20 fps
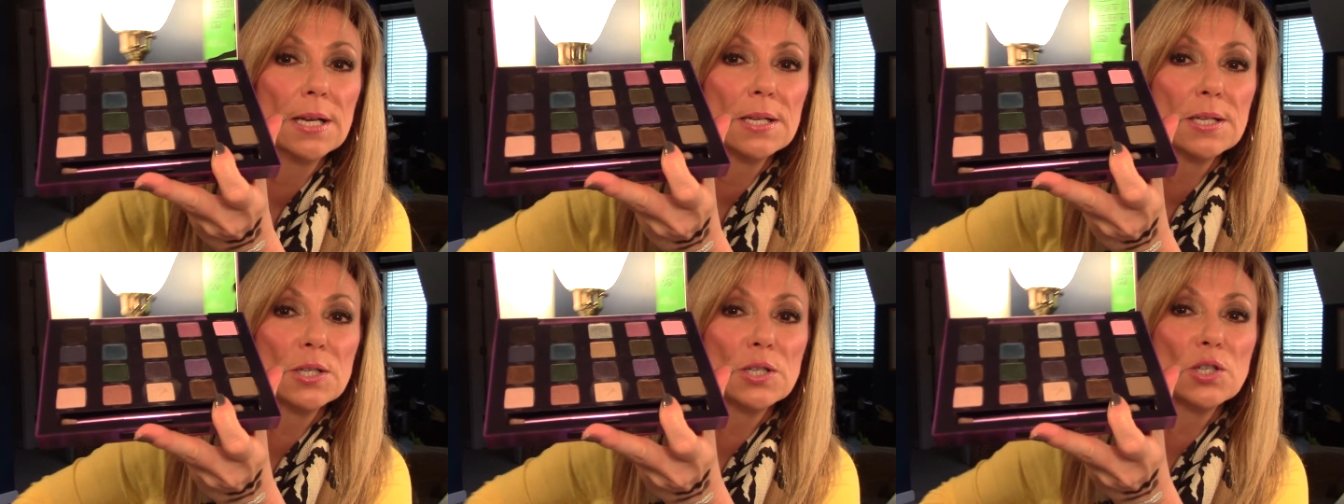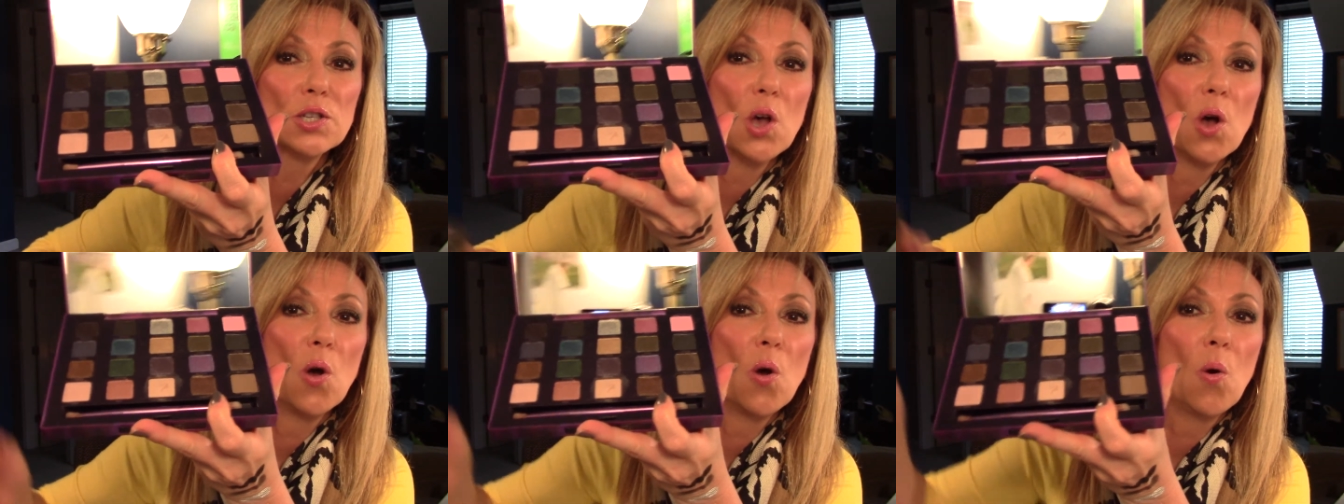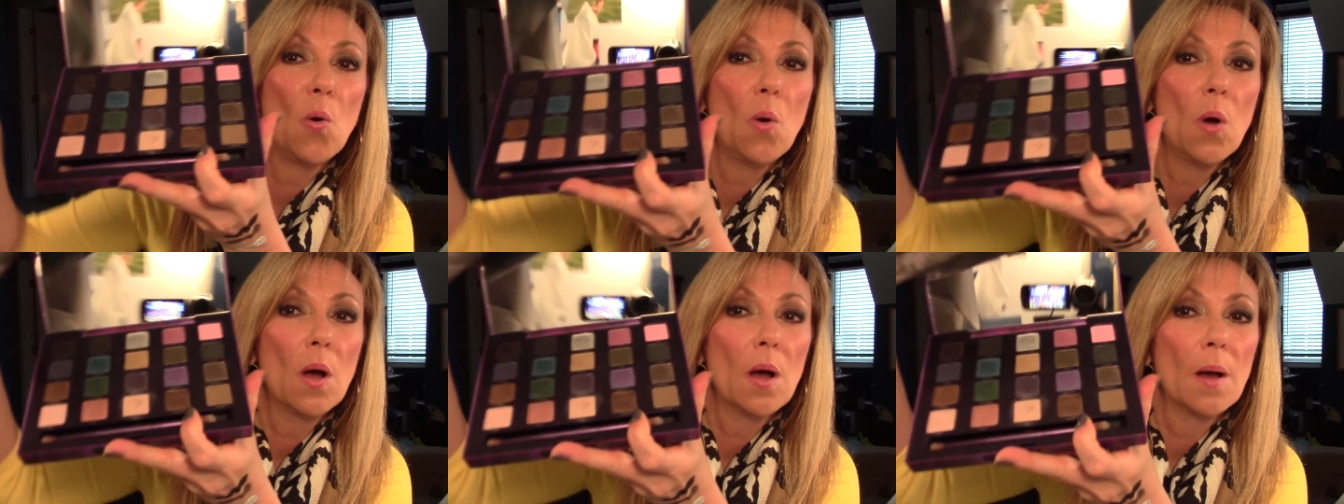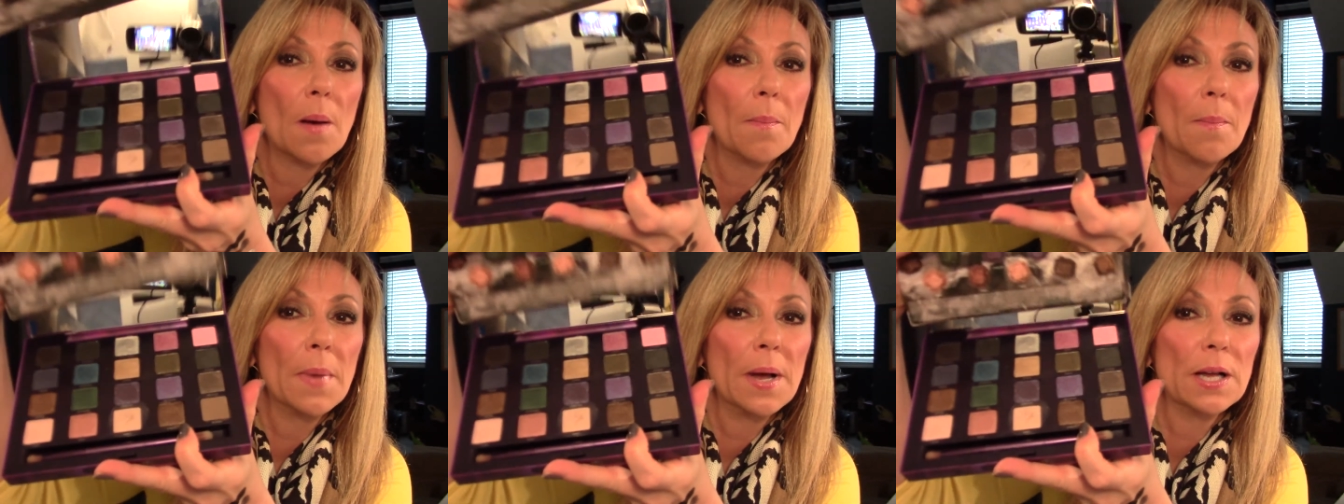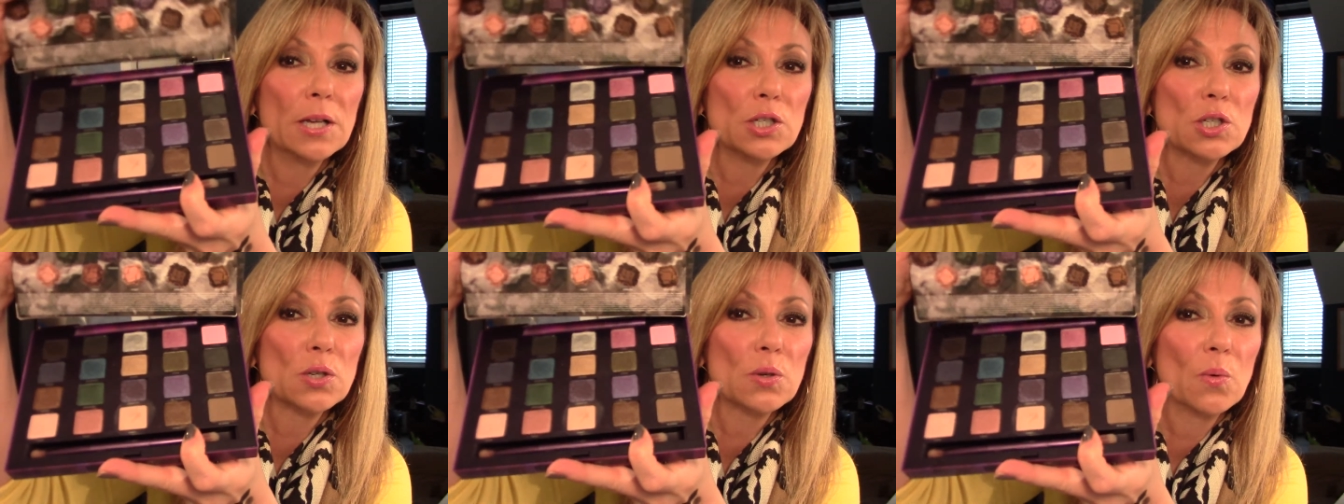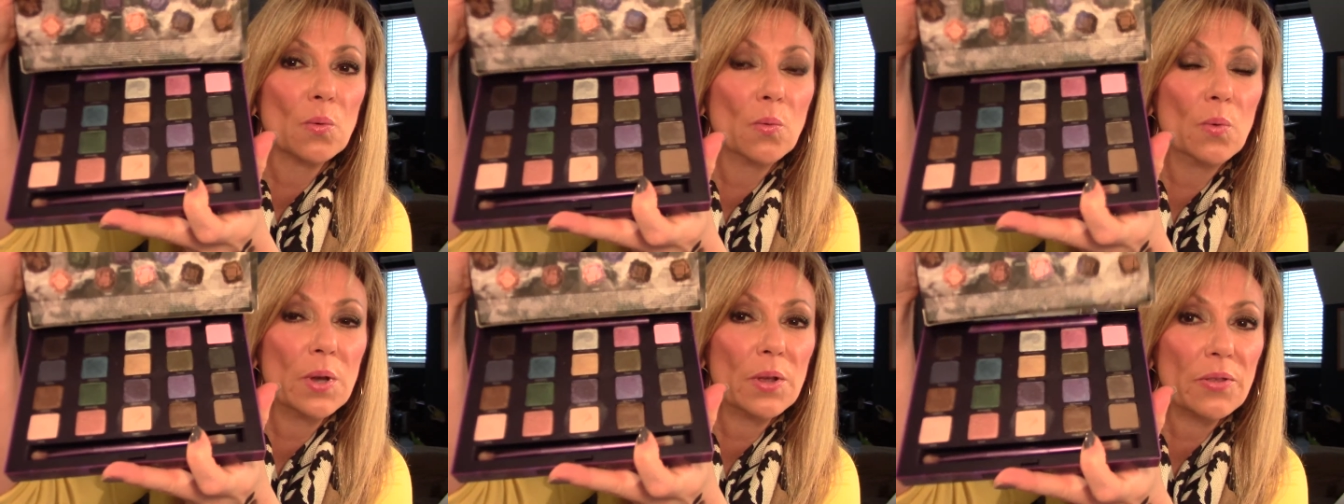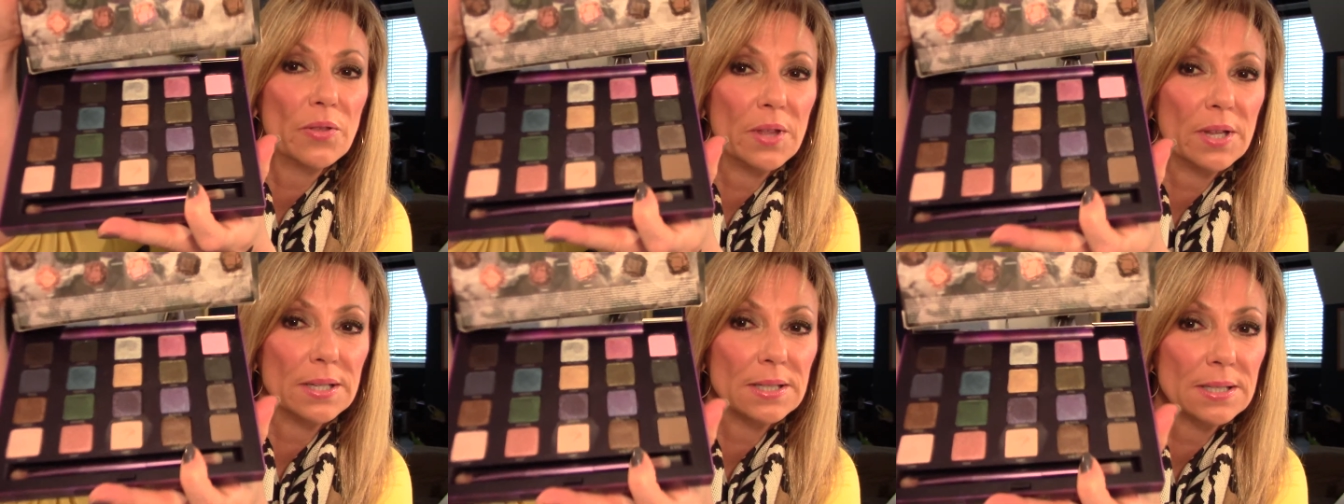so much
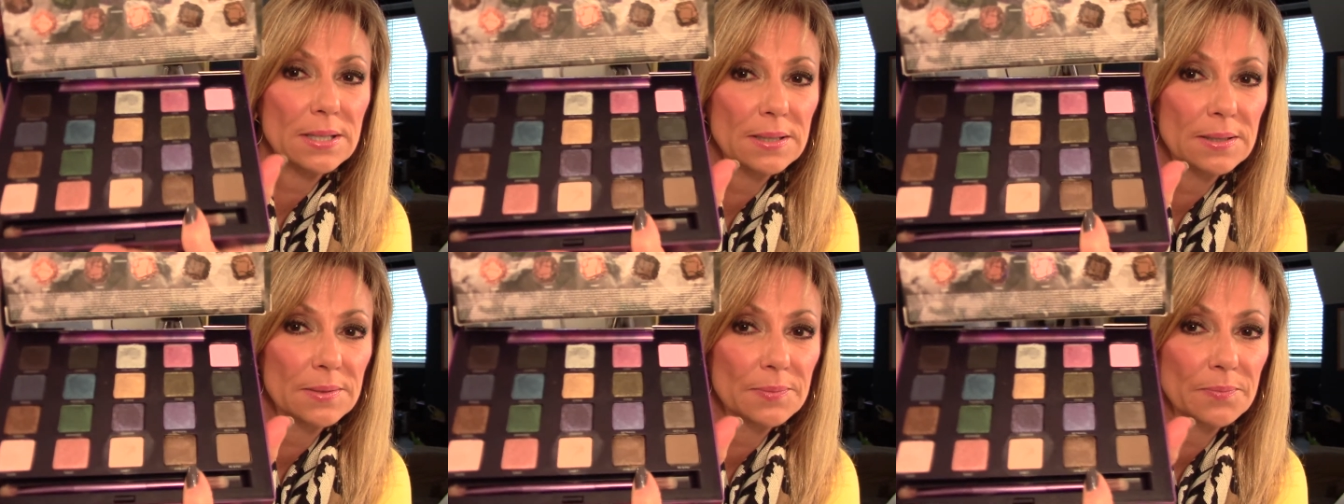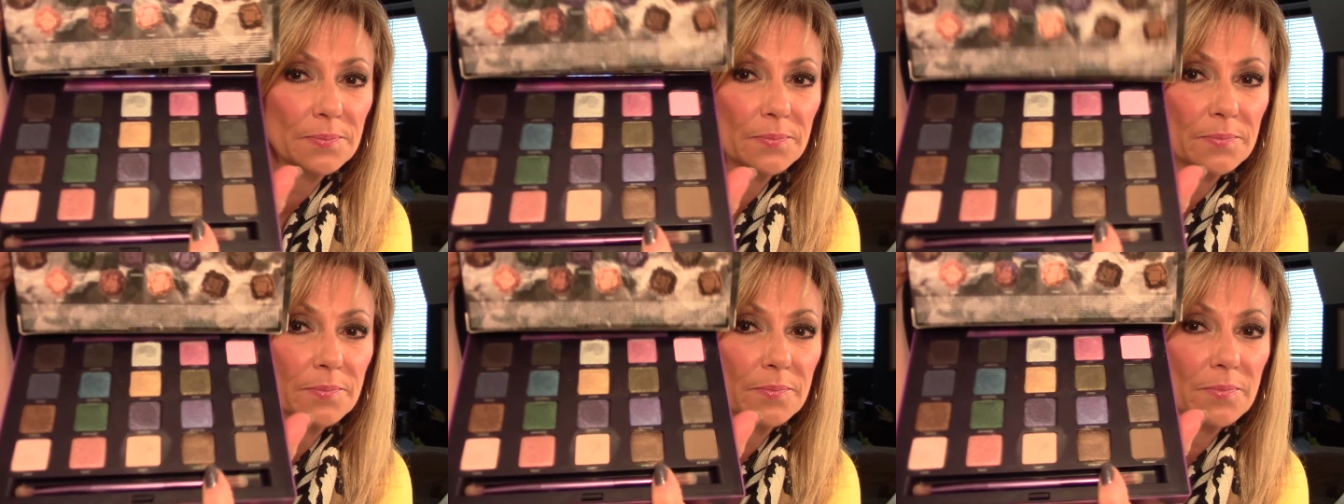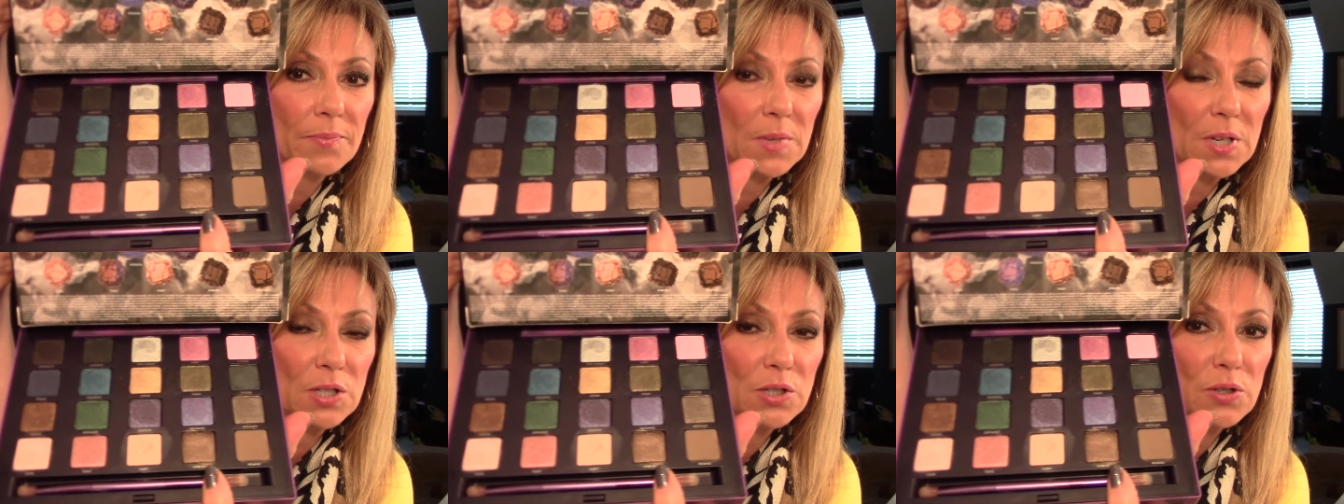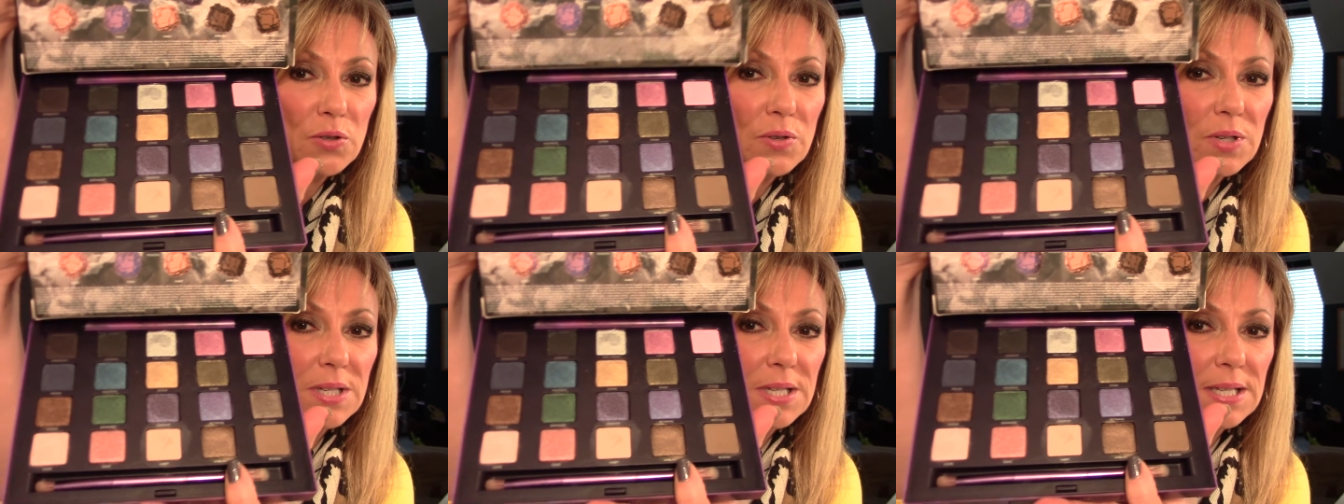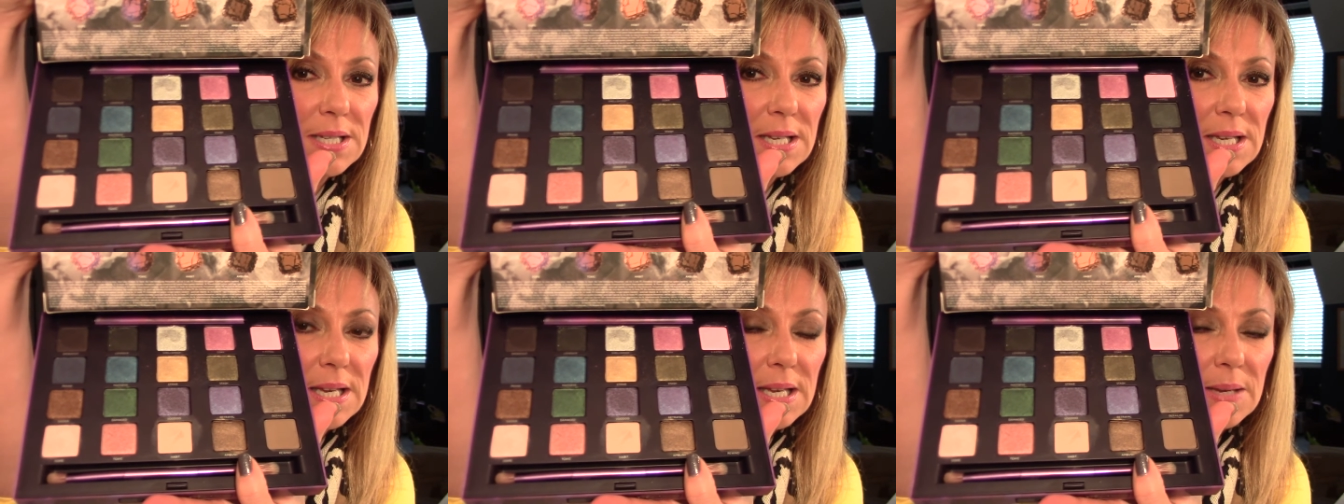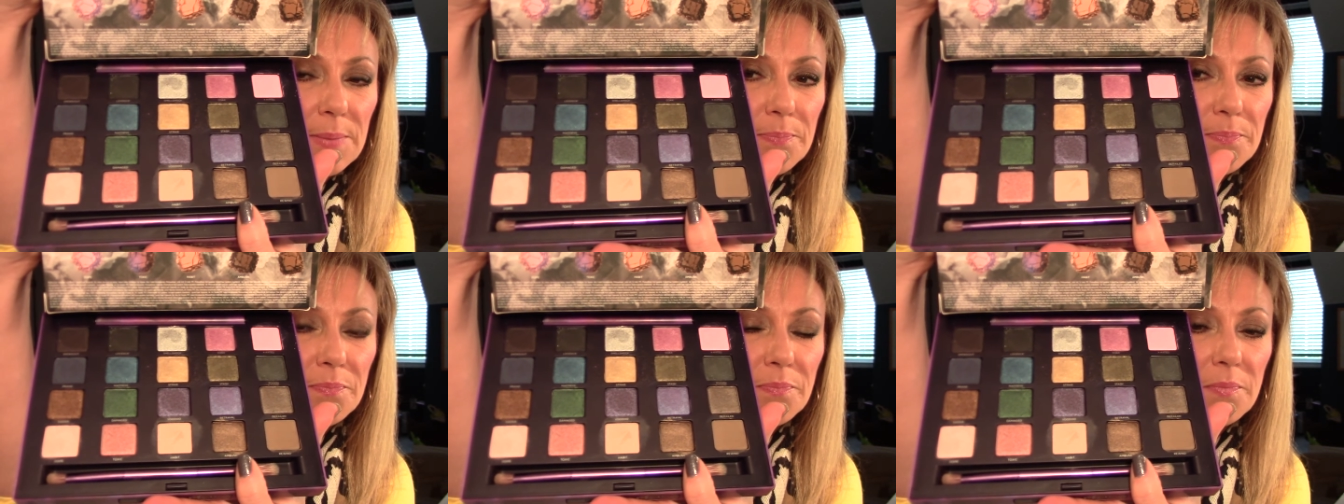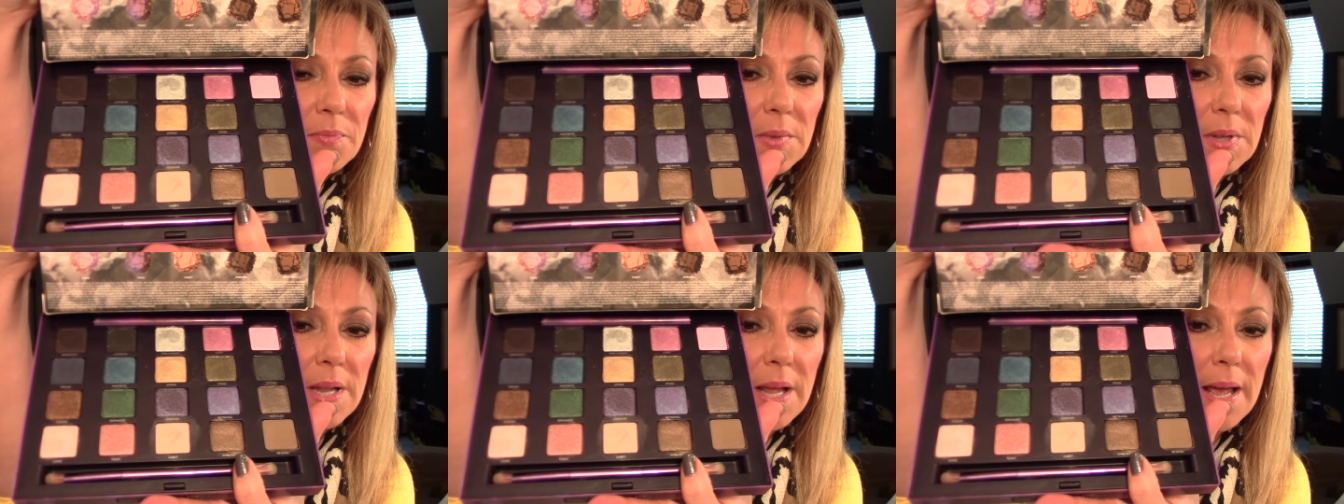with it, as you can see.
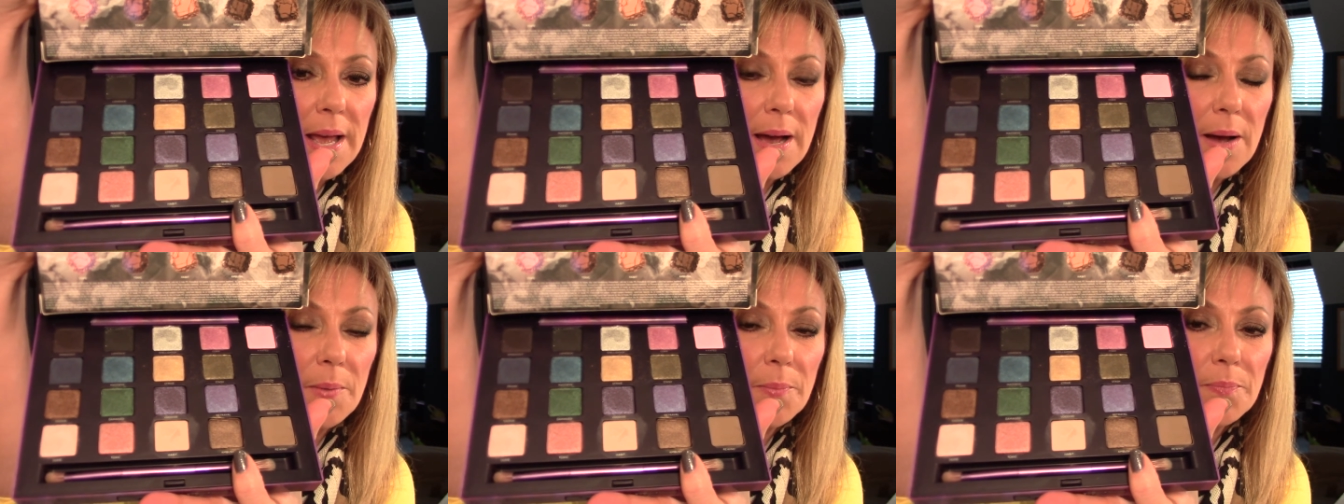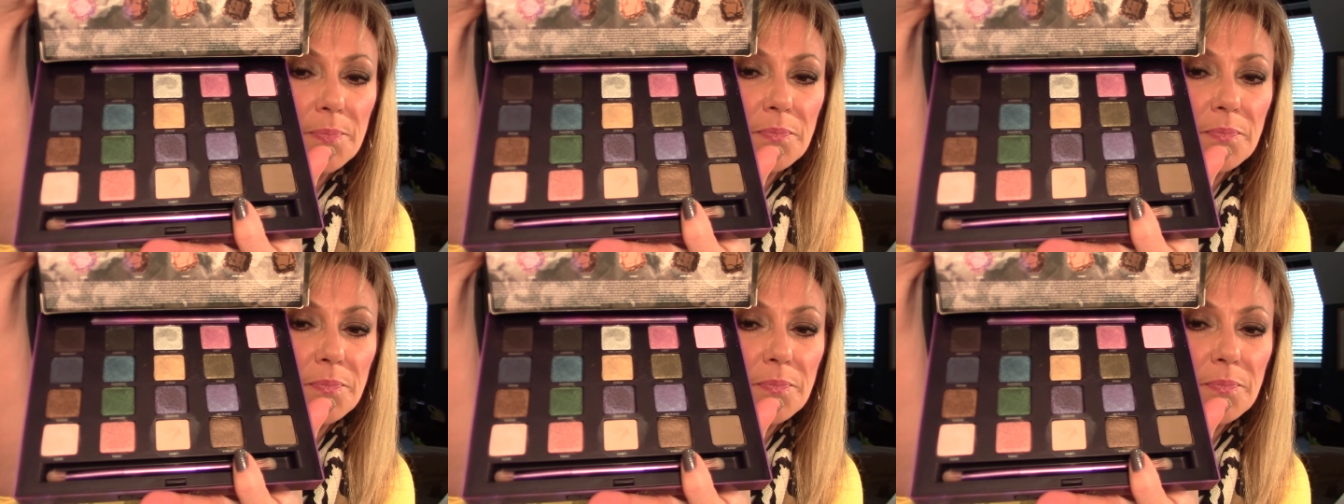Now,